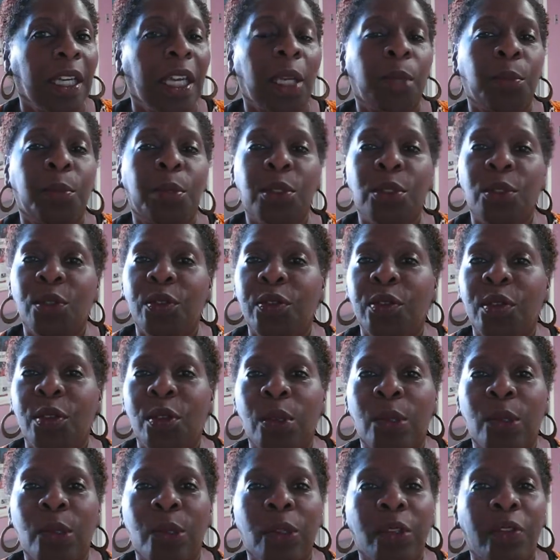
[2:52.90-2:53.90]
and
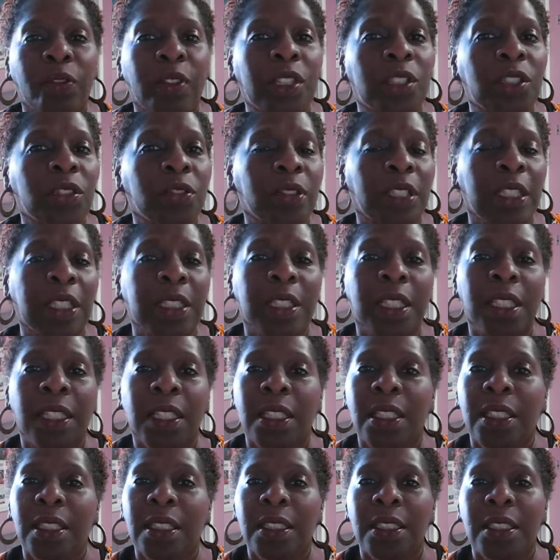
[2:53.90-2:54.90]
beautiful retreat,
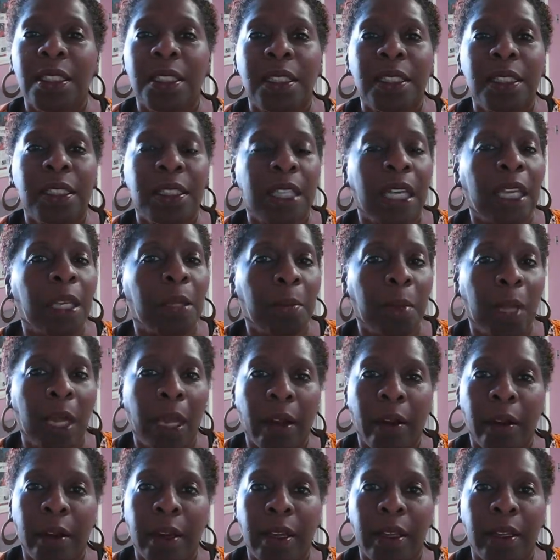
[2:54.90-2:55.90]
Saint
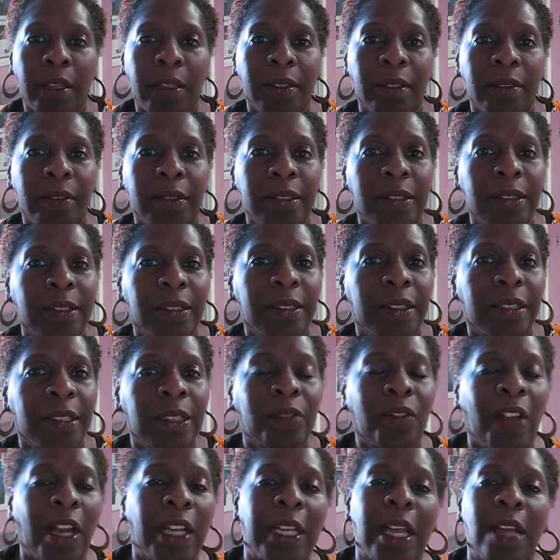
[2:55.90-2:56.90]
Mary,
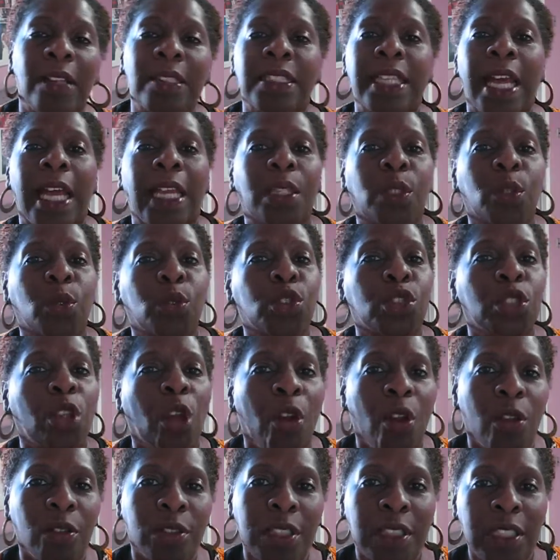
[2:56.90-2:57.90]
right outside Little
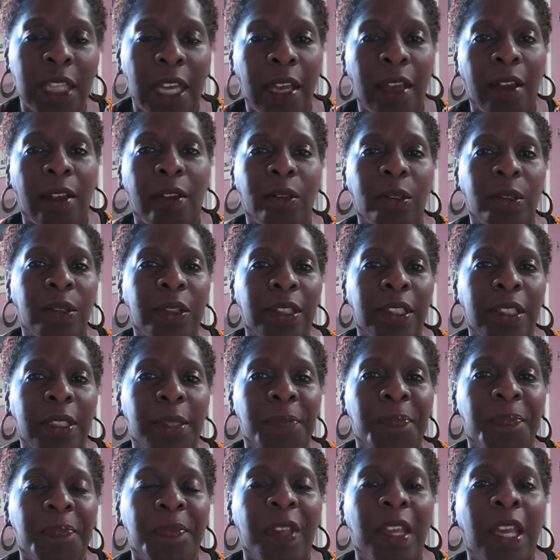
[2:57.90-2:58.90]
Charlestown.
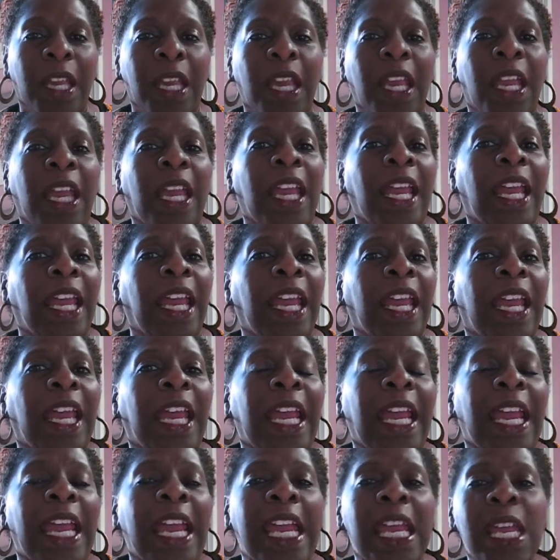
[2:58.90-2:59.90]

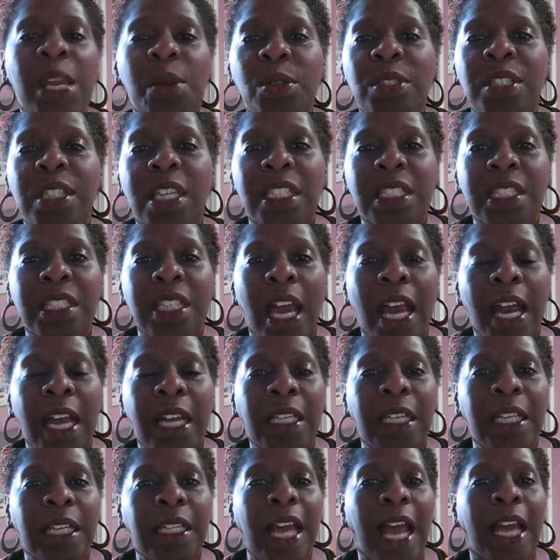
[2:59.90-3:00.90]
He was
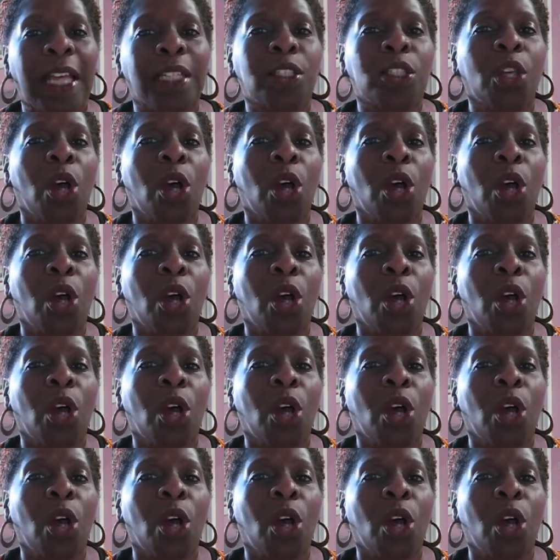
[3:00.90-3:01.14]
excited. I